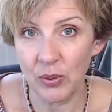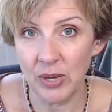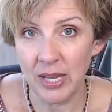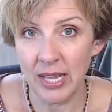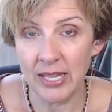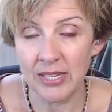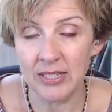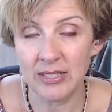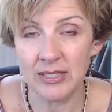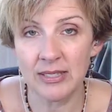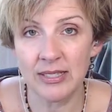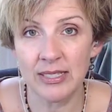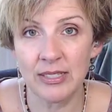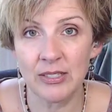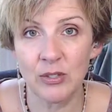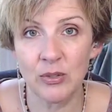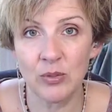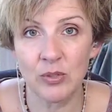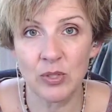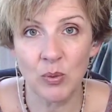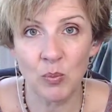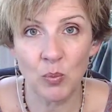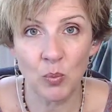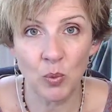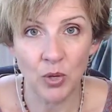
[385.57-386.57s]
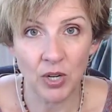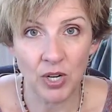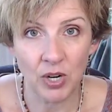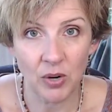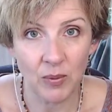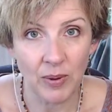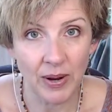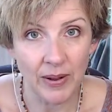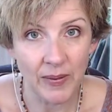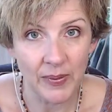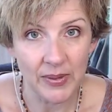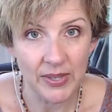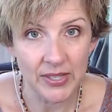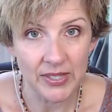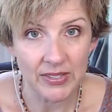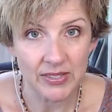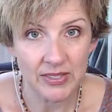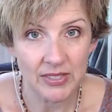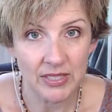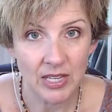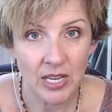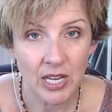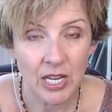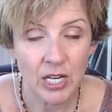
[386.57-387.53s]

and do some work around this.